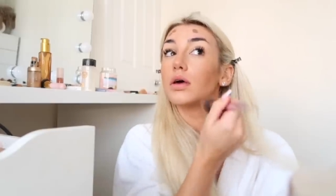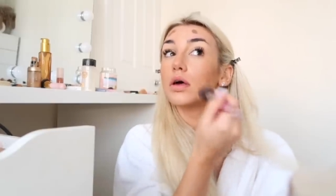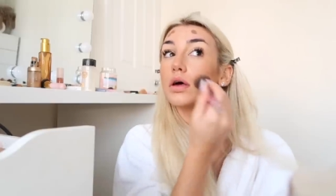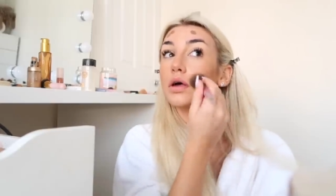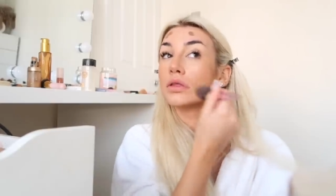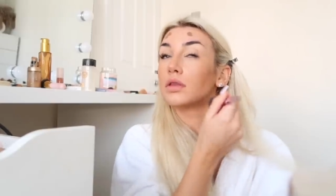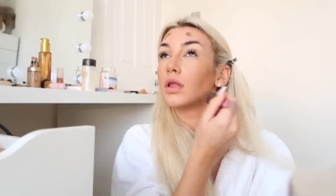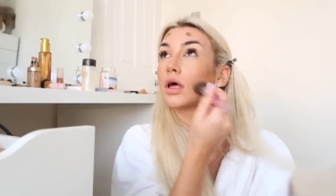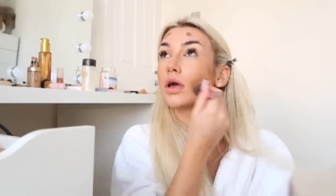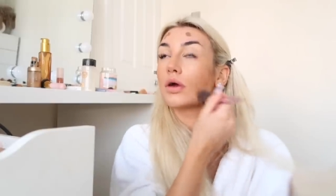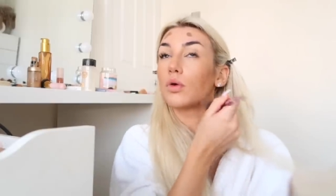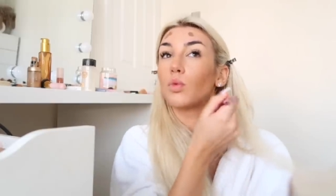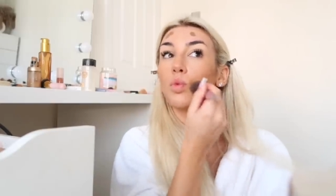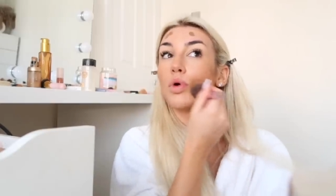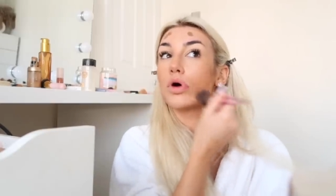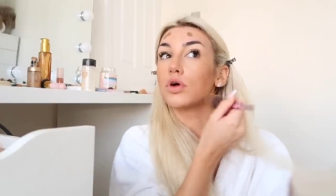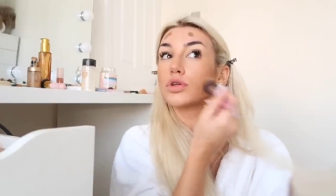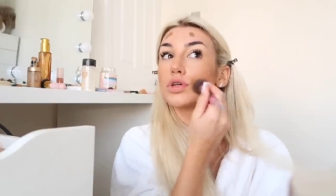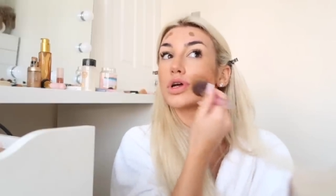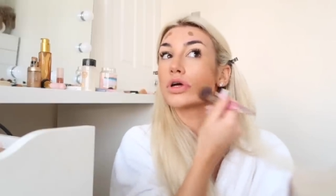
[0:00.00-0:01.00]
and like
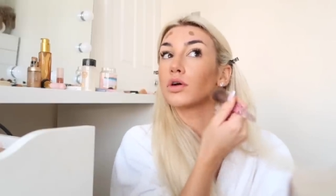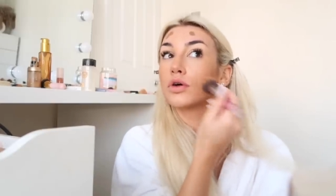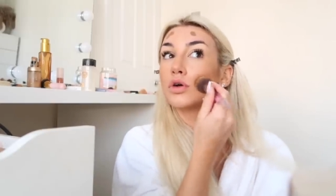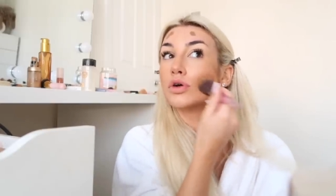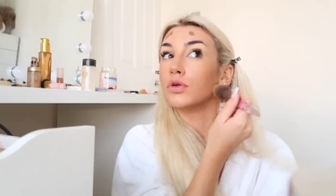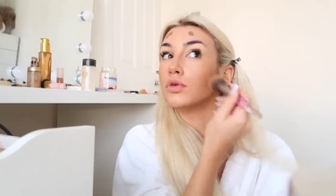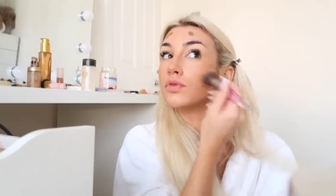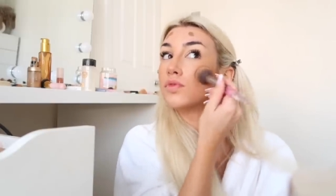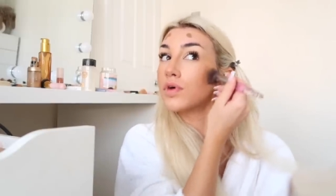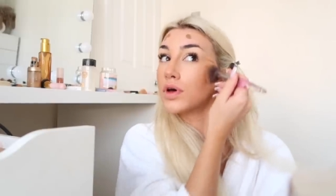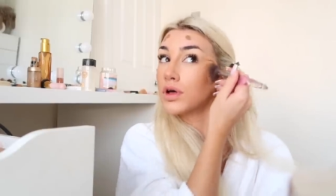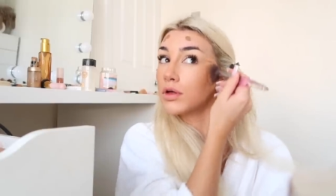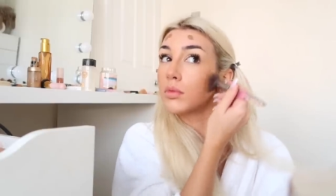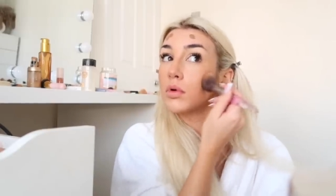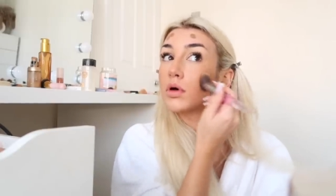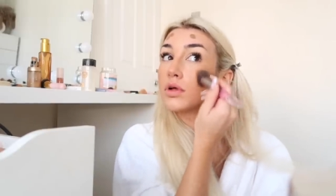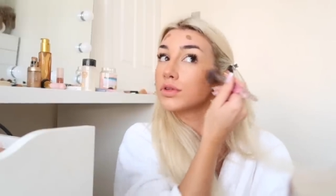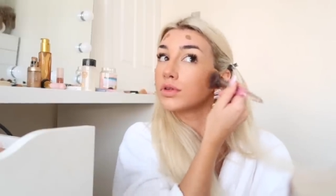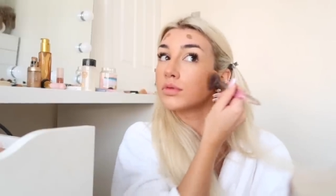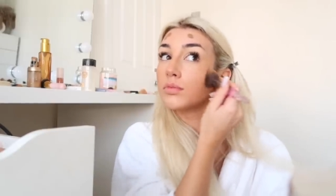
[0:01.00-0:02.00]
watch a good film
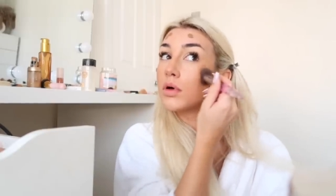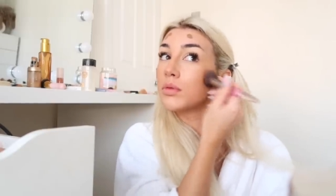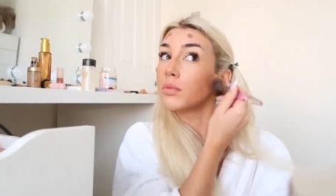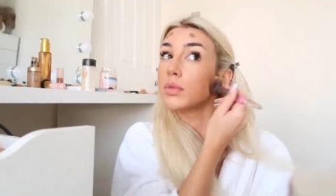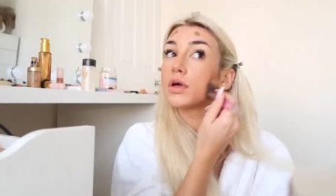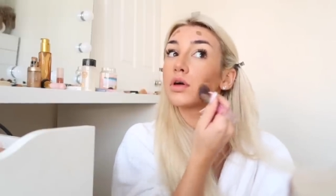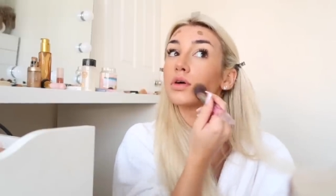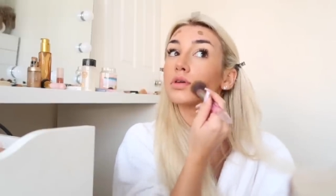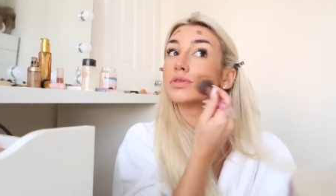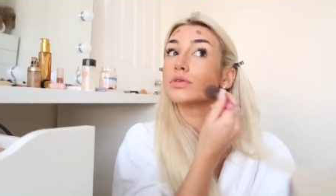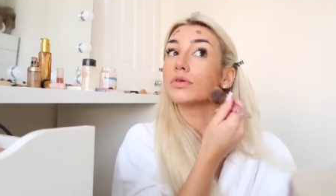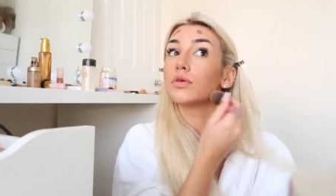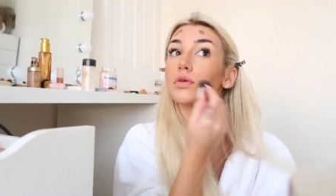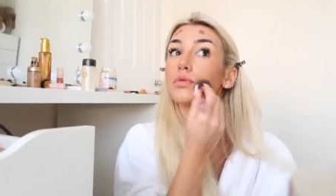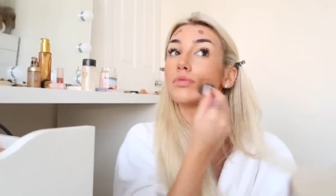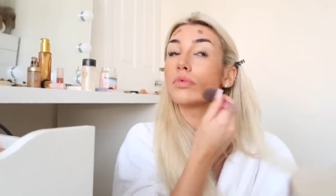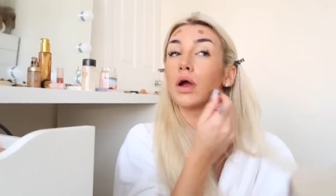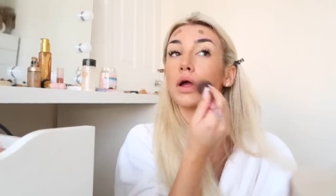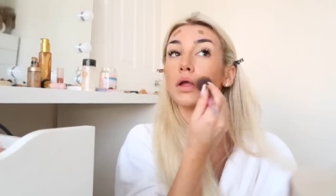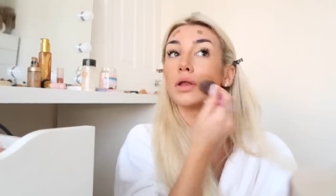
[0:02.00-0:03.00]
or something because
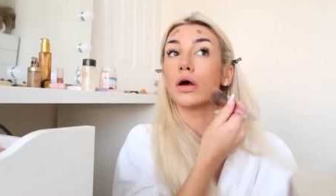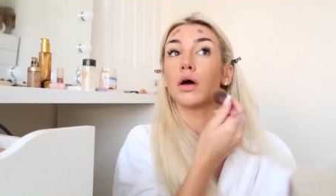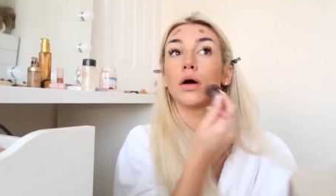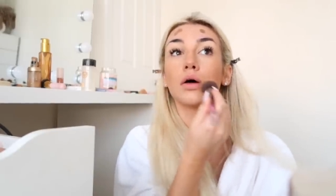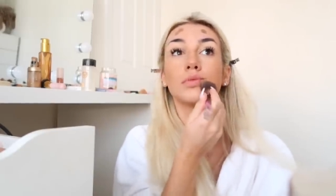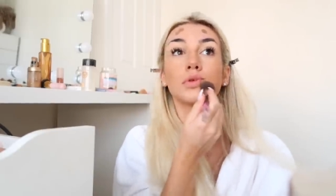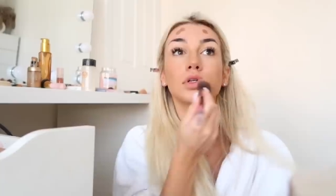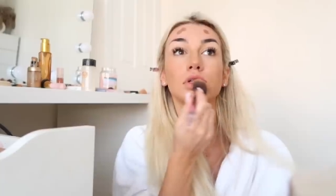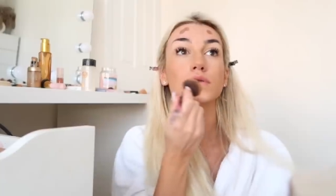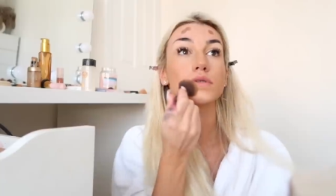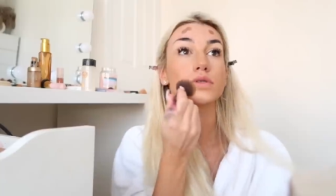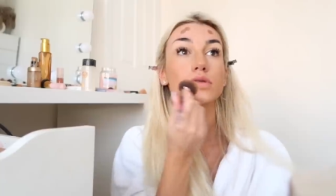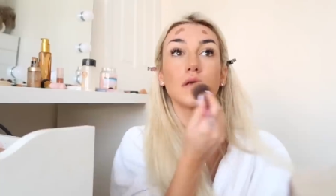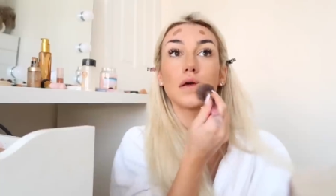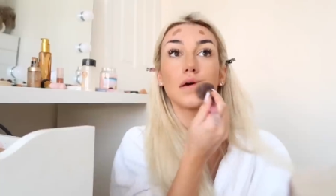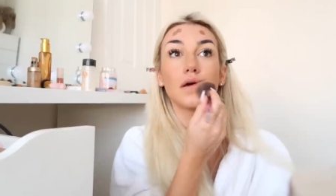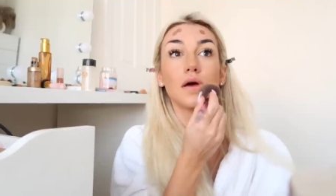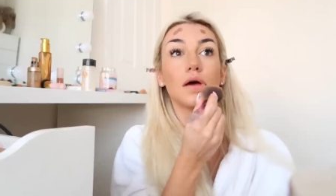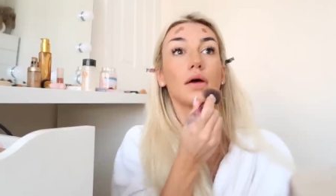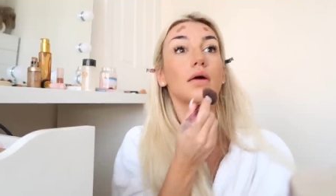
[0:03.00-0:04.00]
right now I'm just
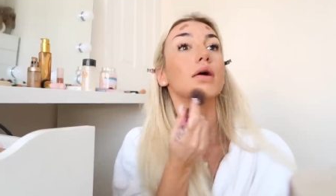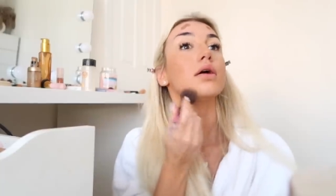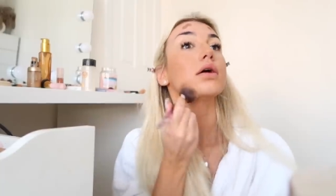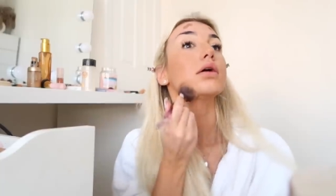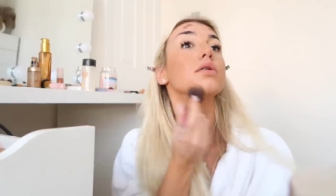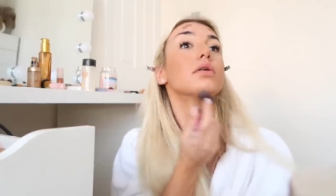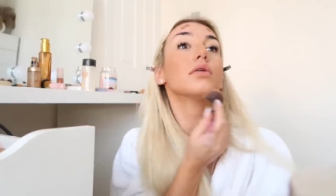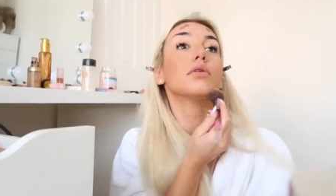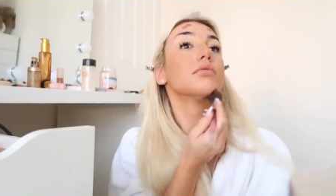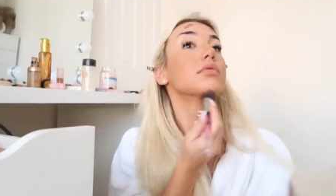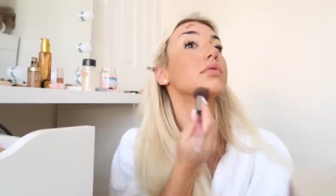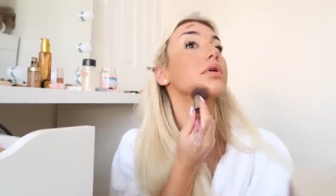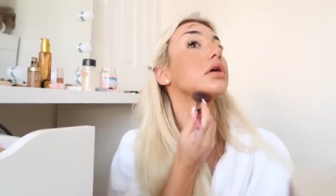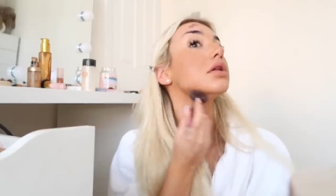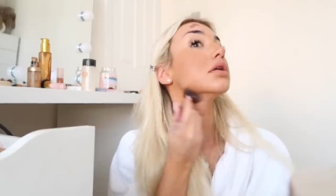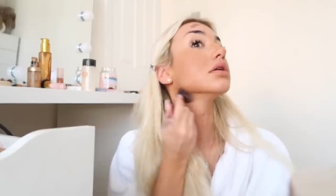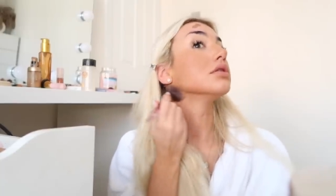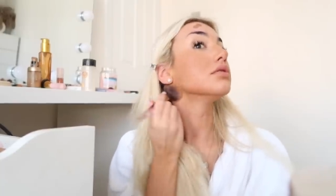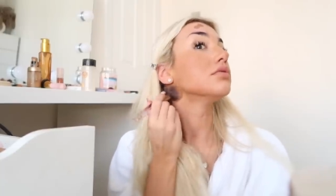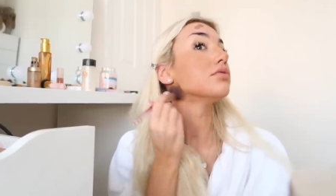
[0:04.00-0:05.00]

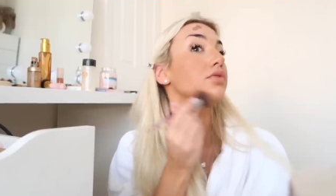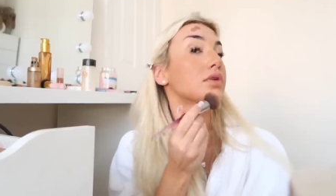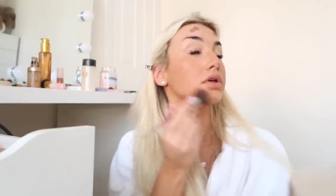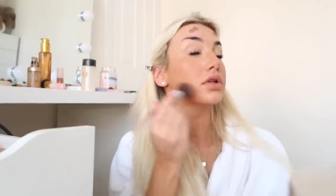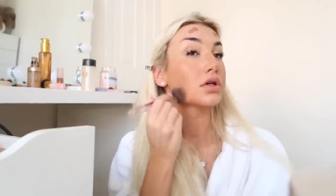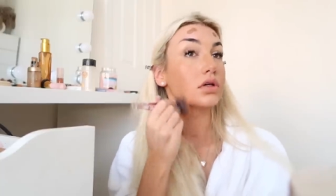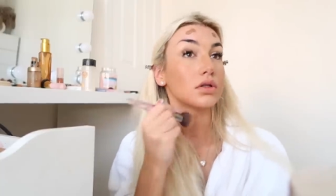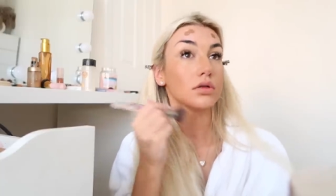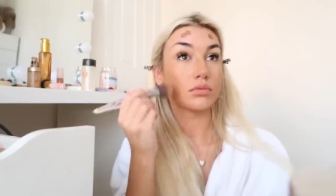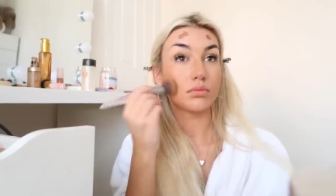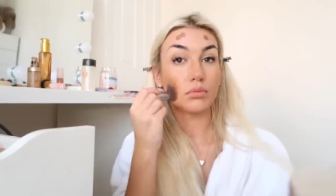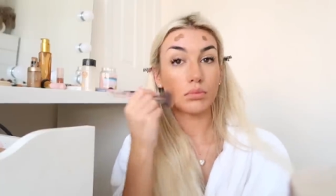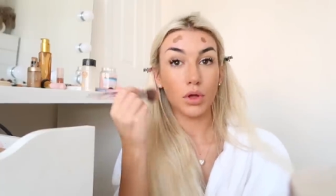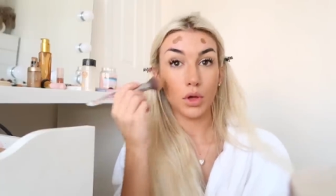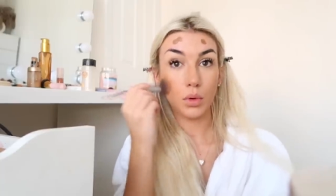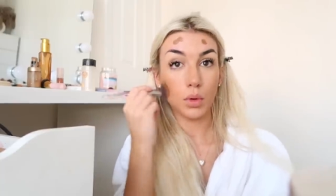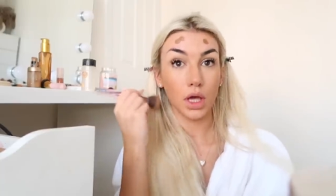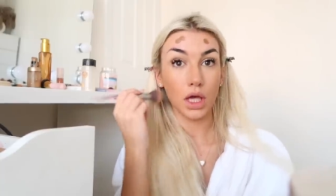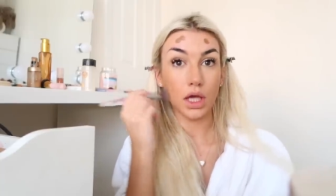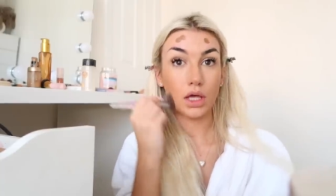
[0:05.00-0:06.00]
really feeling
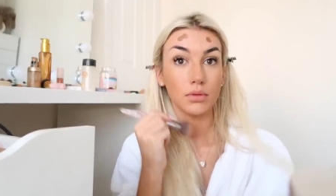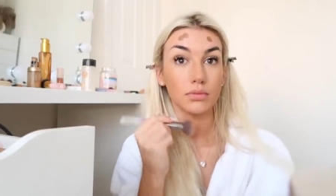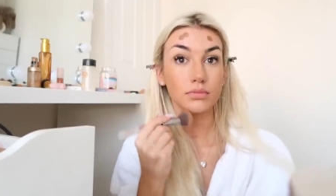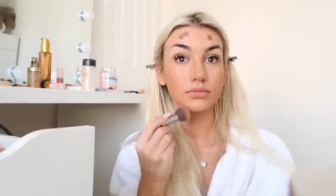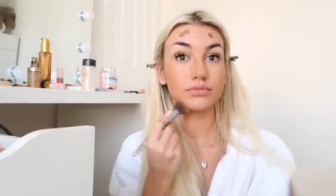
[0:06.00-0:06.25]
pooey.